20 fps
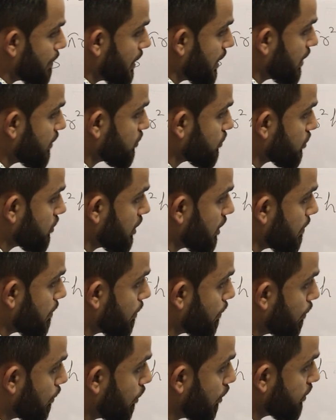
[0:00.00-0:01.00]
make
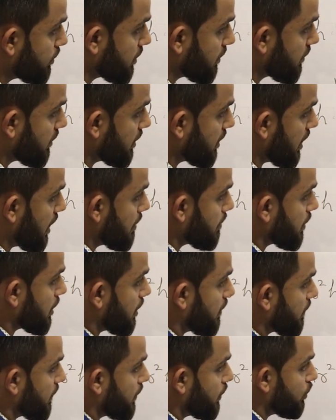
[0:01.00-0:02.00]
student most of the time
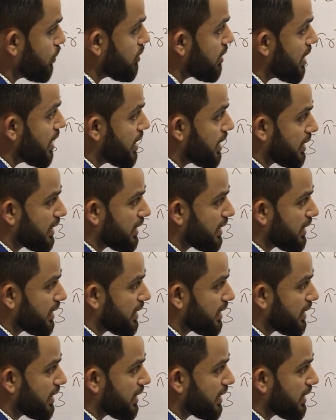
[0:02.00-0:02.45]
confused.